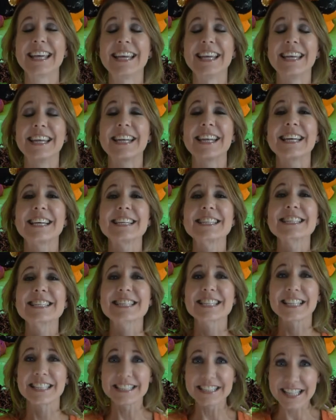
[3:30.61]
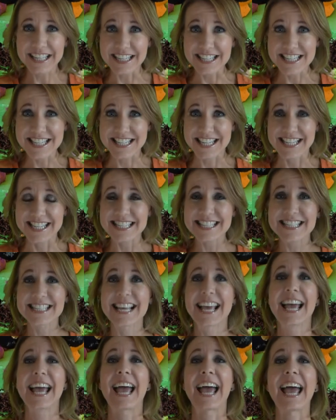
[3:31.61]
It is delicious
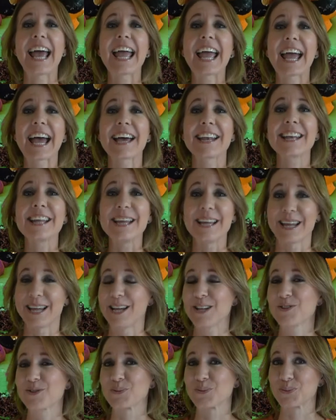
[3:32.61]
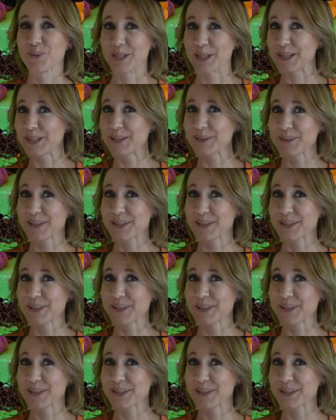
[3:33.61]
and it's really,